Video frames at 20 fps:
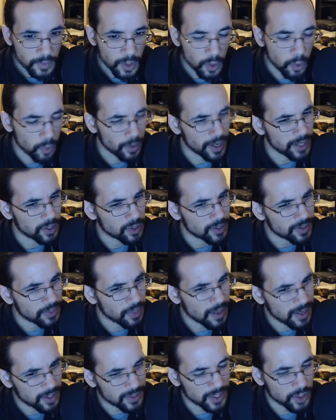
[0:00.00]
or like
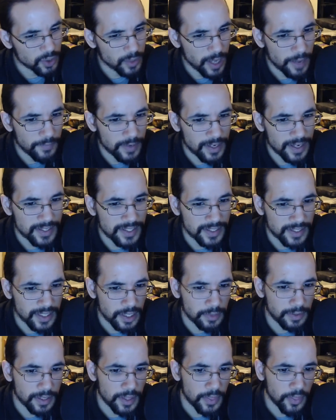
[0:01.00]
things that you haven't
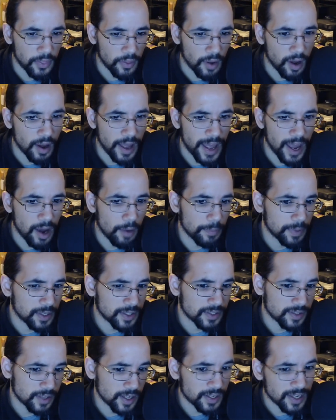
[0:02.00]
necessarily thought out
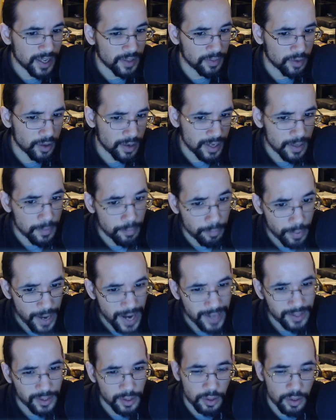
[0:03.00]
because, again, they're
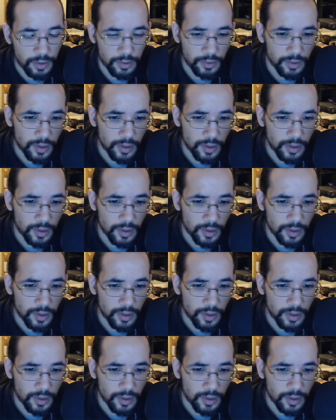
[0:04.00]
impractical.